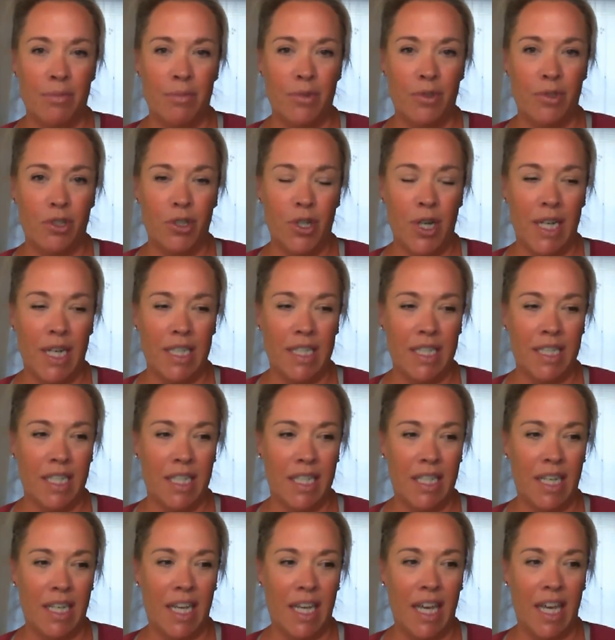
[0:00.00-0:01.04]
trying to
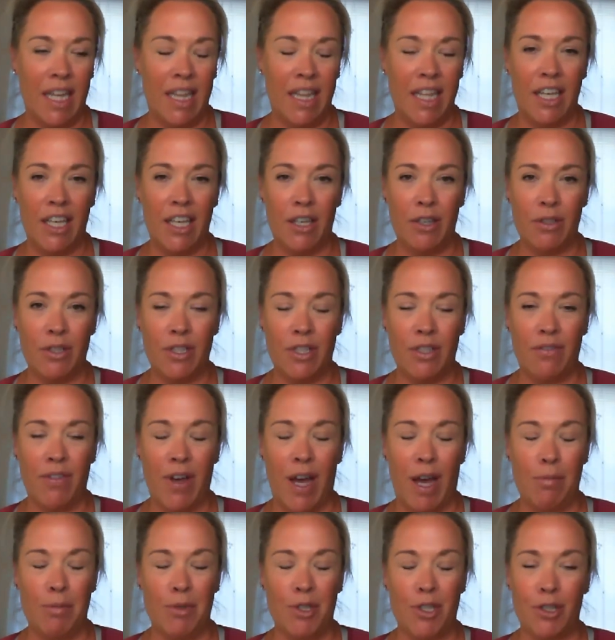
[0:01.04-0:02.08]
negate the use of
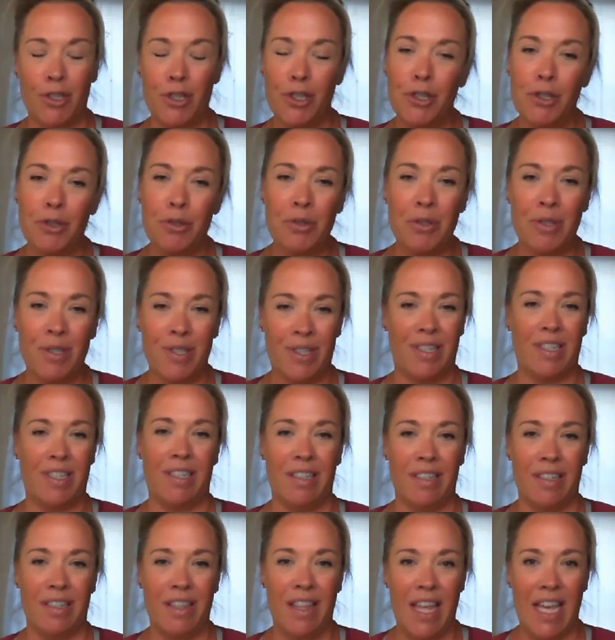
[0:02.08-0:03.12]
absolutes
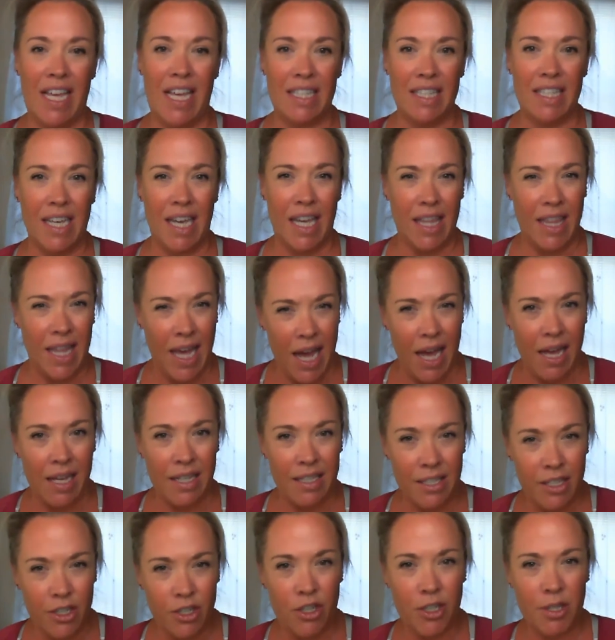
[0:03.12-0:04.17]
and things like that.
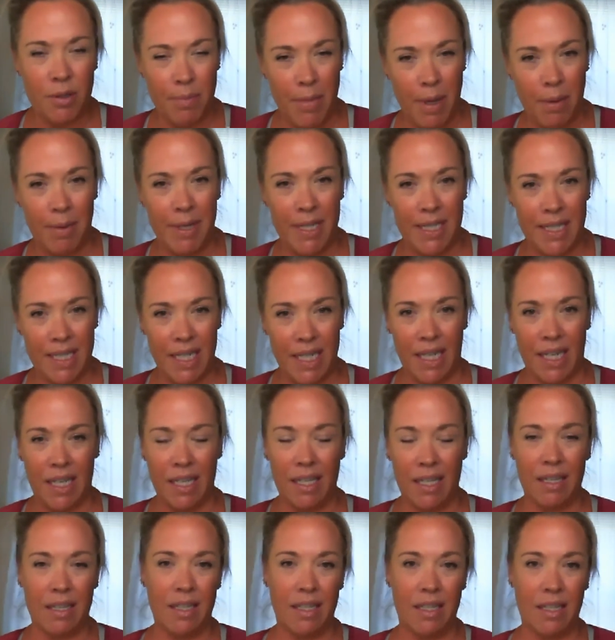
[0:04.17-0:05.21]
So just maybe to
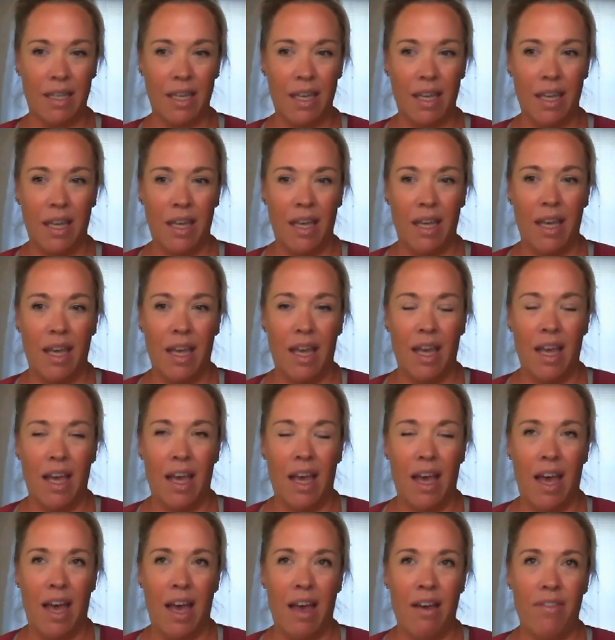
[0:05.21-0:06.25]

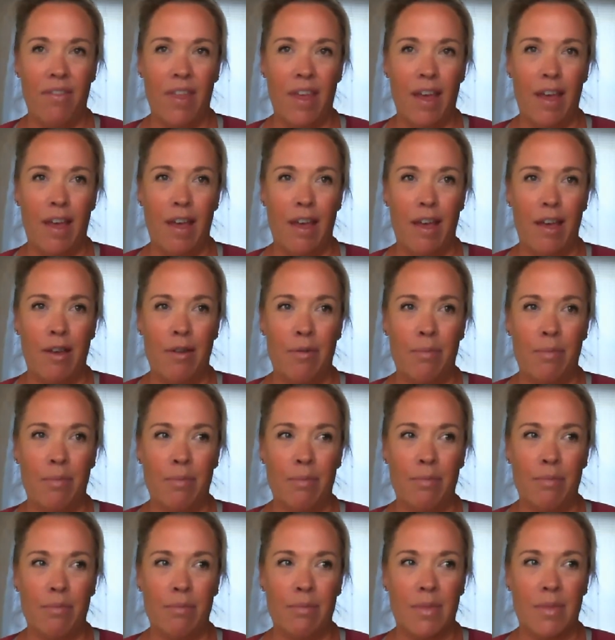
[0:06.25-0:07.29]
have
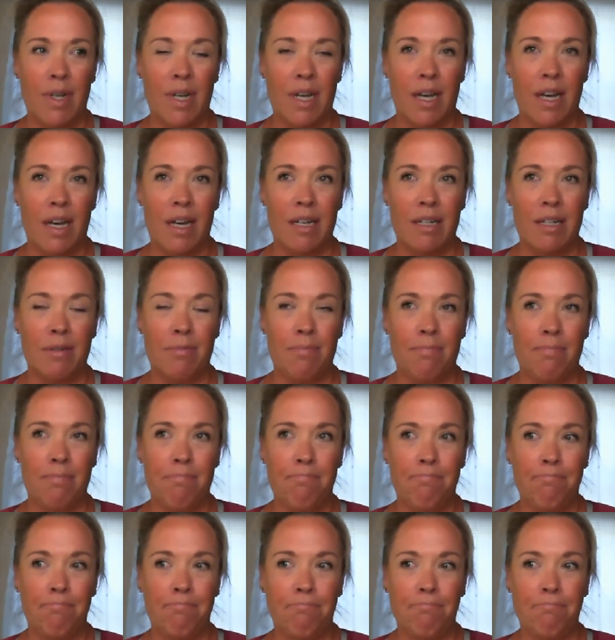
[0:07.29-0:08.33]
them
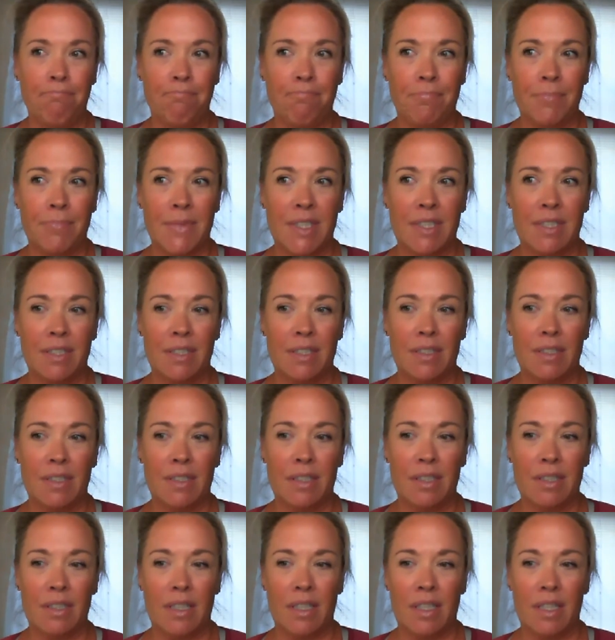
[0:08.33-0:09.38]

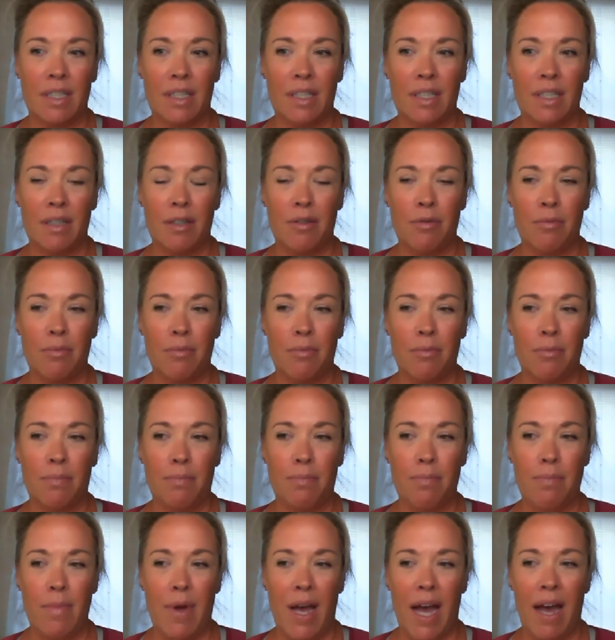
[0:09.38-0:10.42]

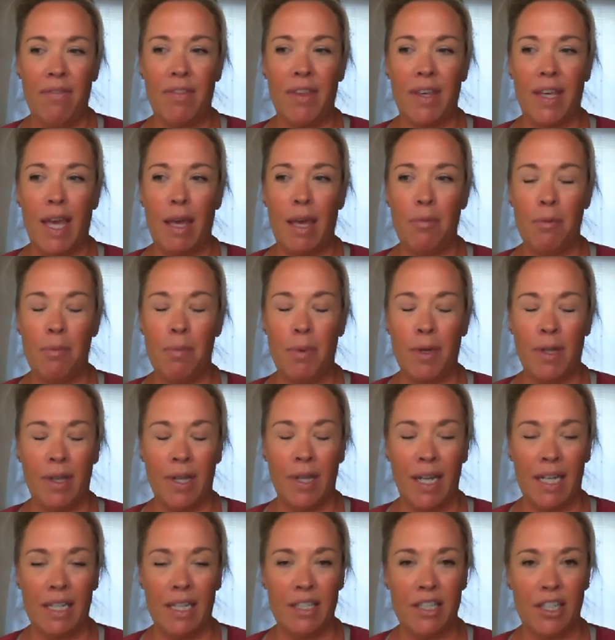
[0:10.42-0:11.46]
have the
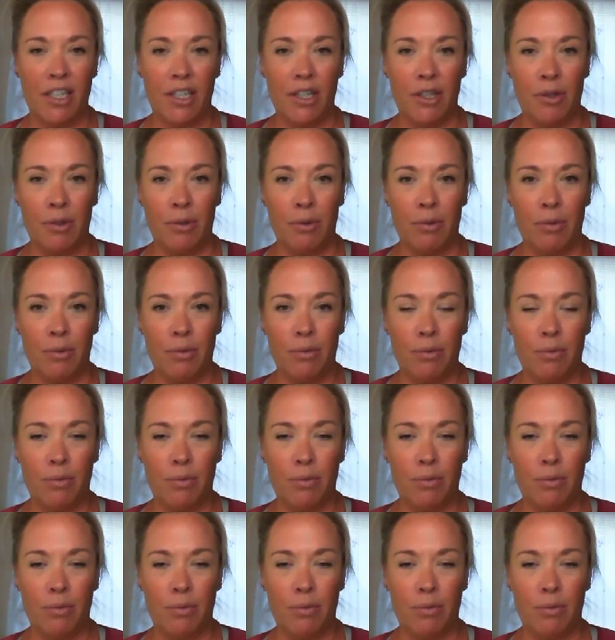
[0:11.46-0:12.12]
capability to